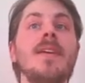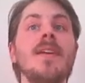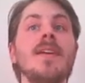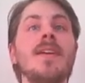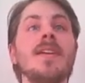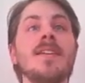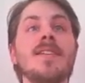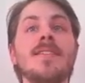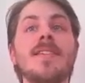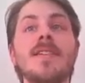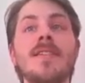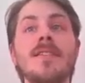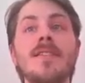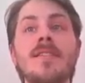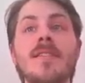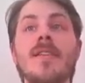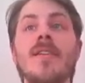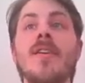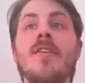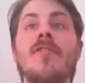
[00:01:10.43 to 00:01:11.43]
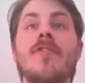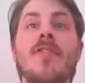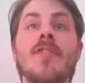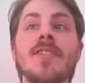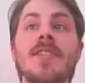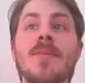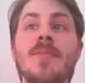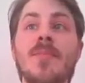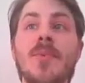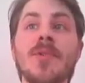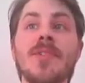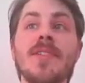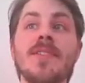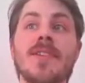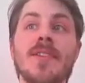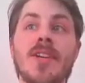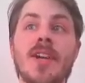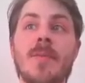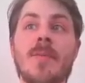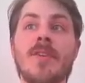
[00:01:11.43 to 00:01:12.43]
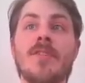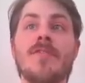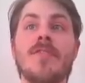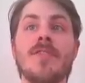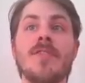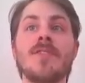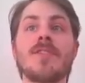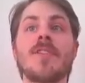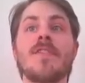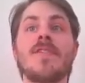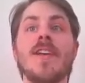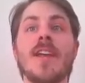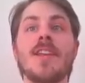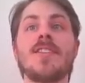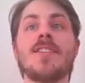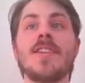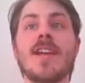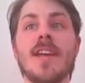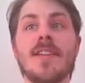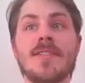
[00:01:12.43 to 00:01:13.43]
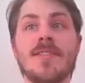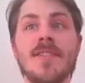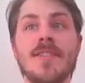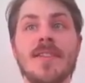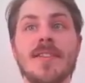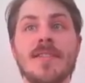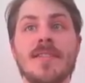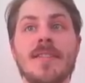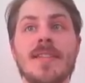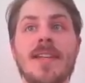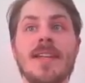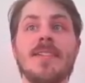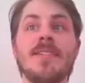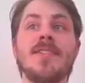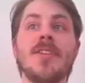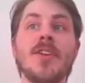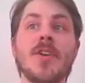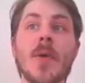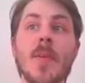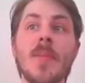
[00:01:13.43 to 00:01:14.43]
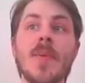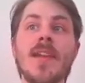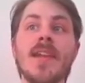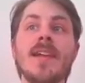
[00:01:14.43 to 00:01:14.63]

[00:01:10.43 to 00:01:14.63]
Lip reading: Second, force input is a common focus of HCI studies. It is a compelling